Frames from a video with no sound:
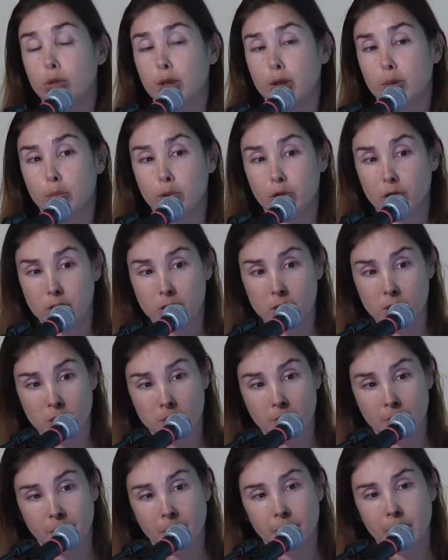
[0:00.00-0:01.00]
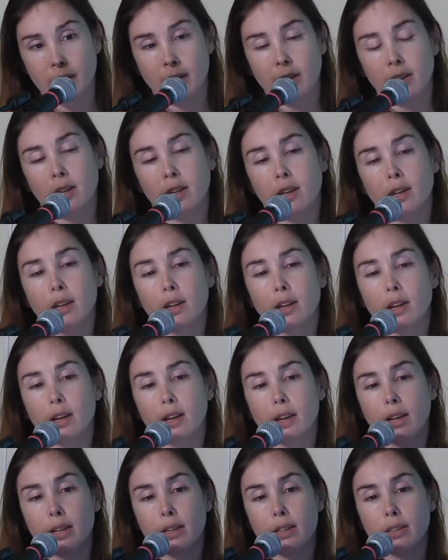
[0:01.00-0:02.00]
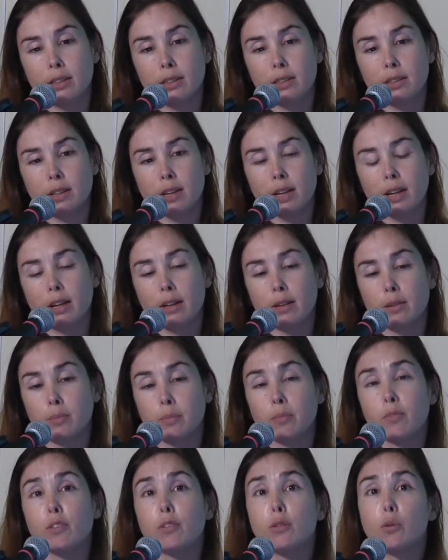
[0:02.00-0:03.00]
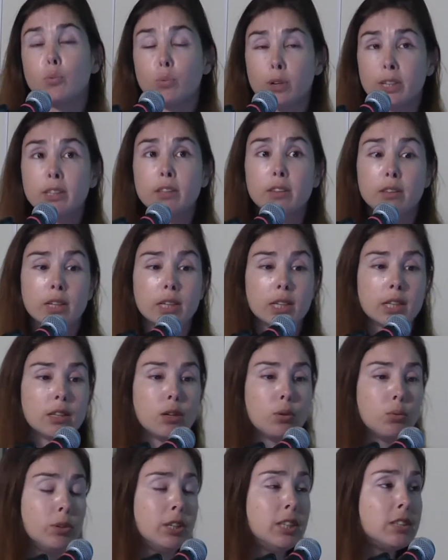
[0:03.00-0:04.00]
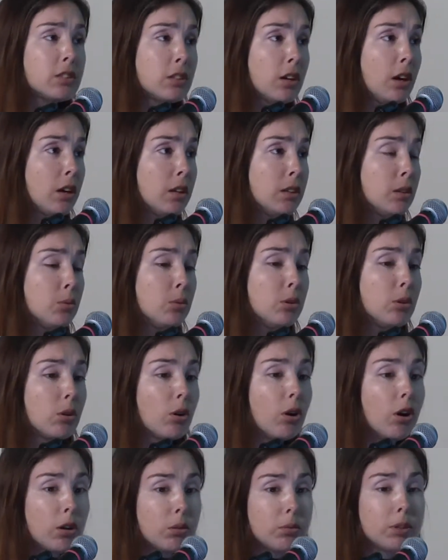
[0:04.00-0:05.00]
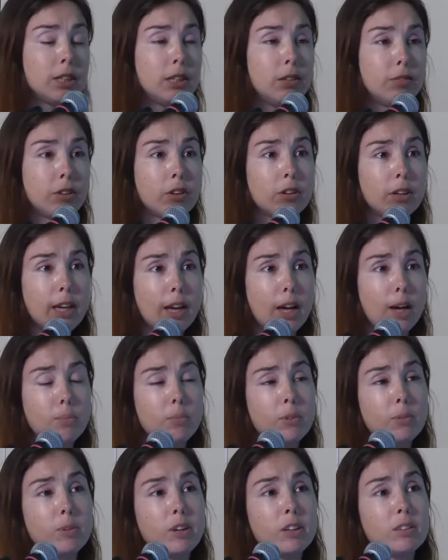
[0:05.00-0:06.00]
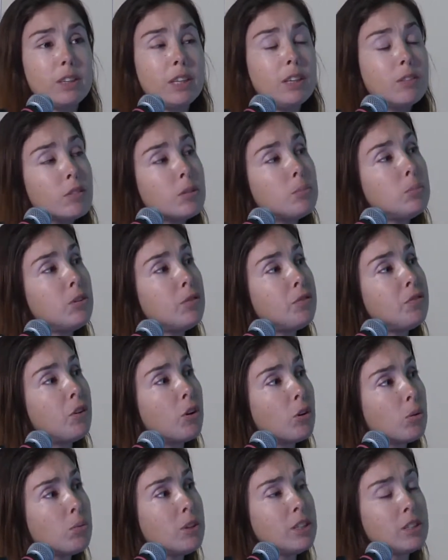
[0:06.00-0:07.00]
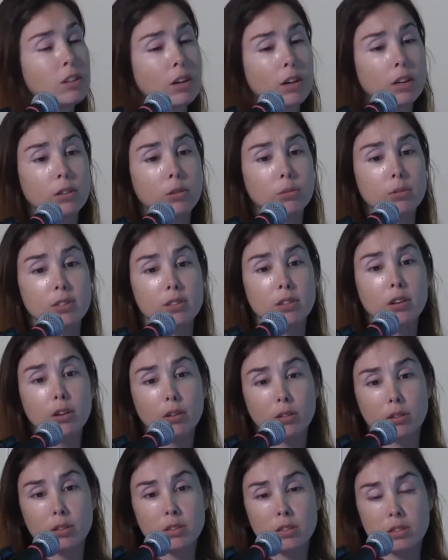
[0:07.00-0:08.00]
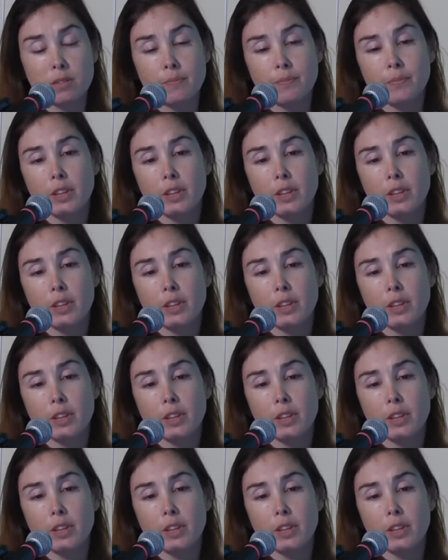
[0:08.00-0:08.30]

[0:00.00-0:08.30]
numbers. And one thing that we saw that we were already very happy about, even before we saw the results,